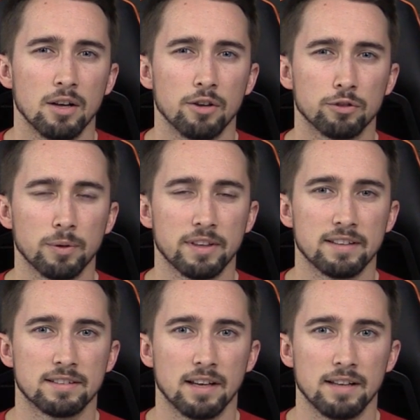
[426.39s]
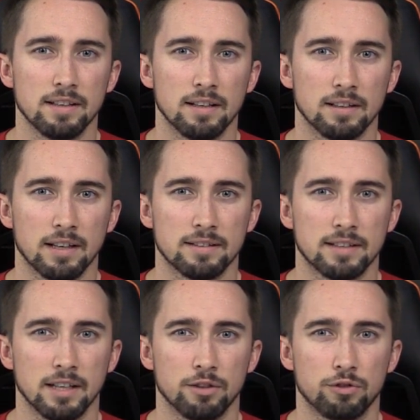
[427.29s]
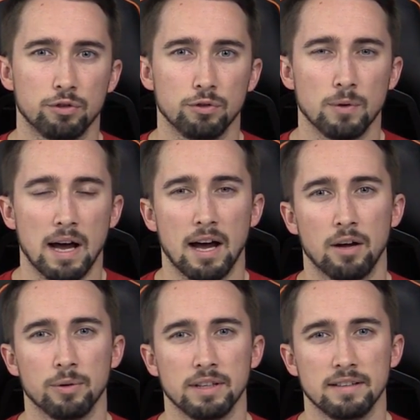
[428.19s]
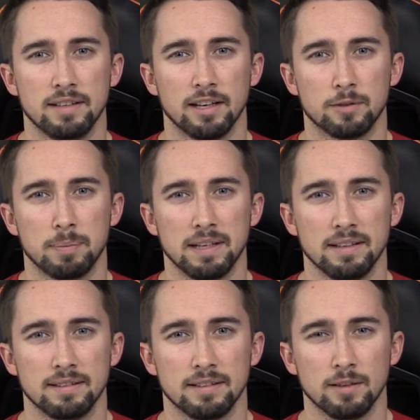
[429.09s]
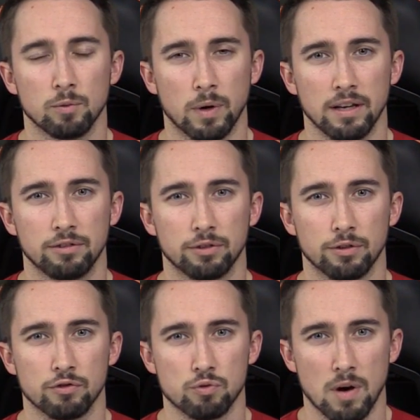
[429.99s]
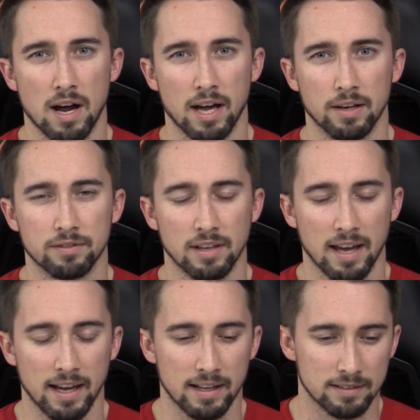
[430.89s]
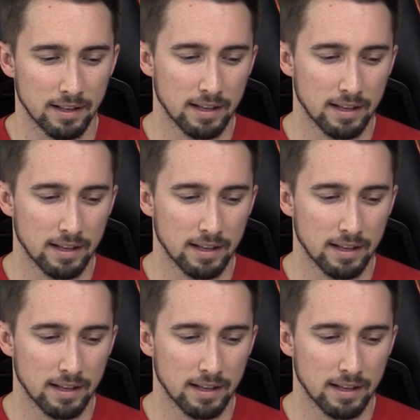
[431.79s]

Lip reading: So with that said, let's get to how the TSPC Racer drives, and